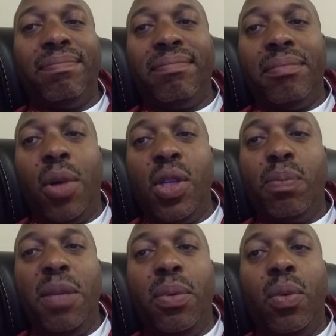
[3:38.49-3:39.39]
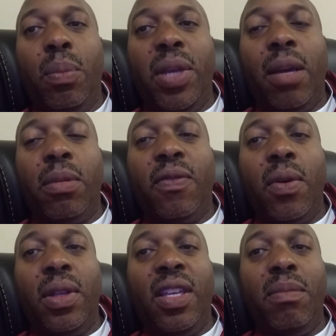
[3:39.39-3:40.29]
most people will pick up the
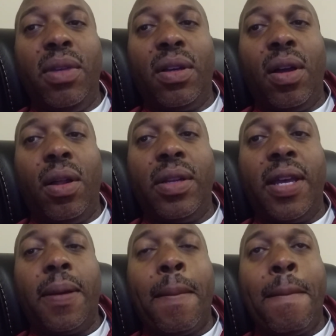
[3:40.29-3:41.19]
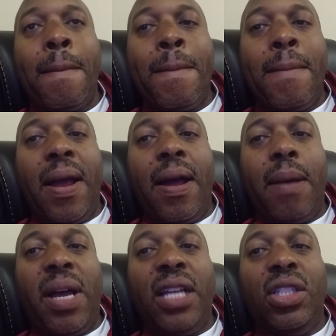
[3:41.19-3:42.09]
phone and give me a call. Now,
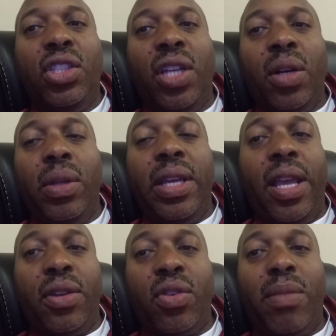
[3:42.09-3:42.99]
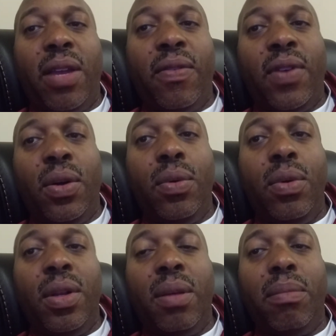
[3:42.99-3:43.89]
I generally answer my
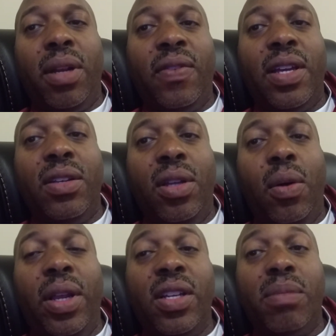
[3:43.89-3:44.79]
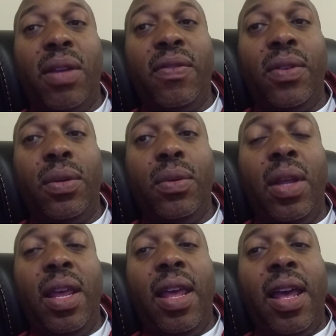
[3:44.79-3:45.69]
phone, but if I don't answer my phone,
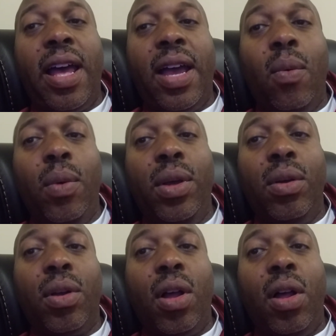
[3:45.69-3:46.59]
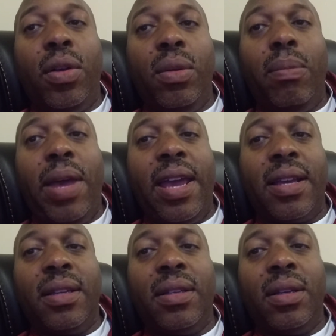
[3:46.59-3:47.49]
I will call you
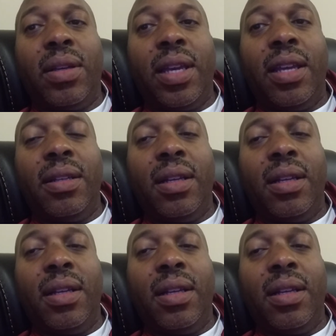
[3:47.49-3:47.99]
back. Okay.